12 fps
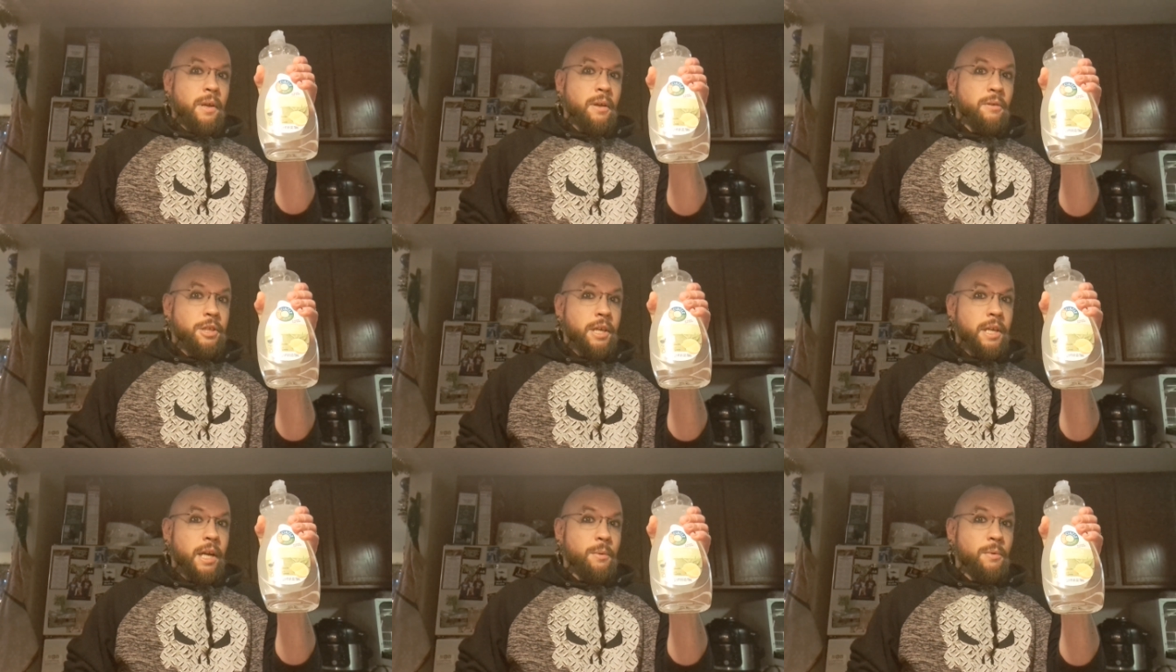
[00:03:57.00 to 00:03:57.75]
Go
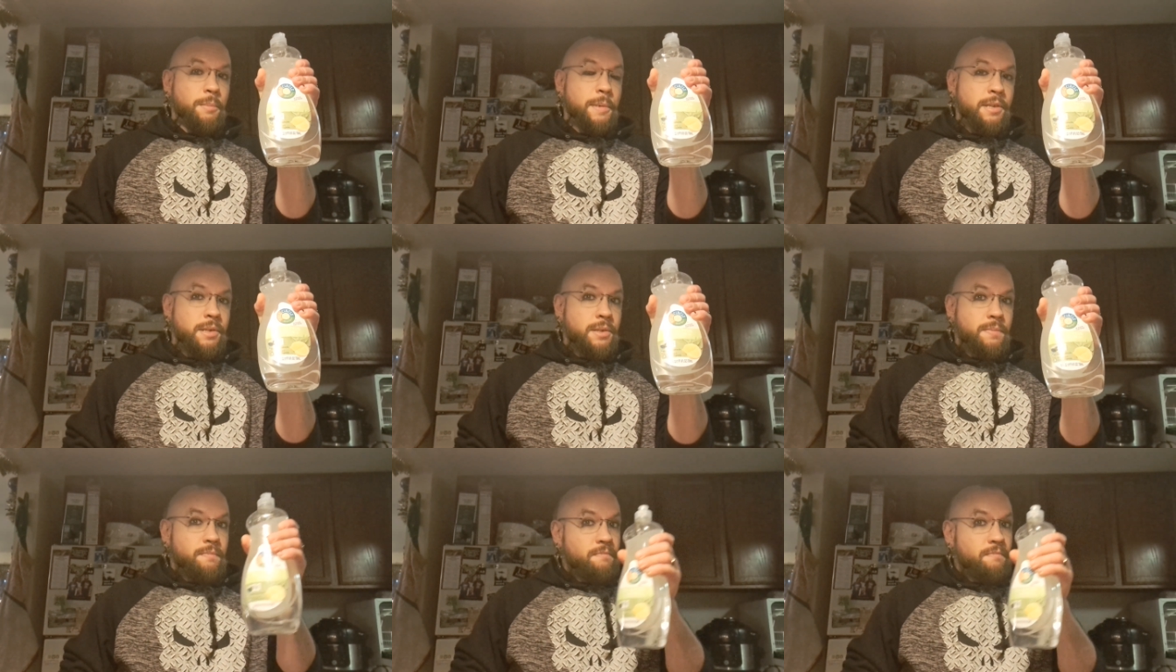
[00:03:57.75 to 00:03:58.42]
check it out at Woodman's.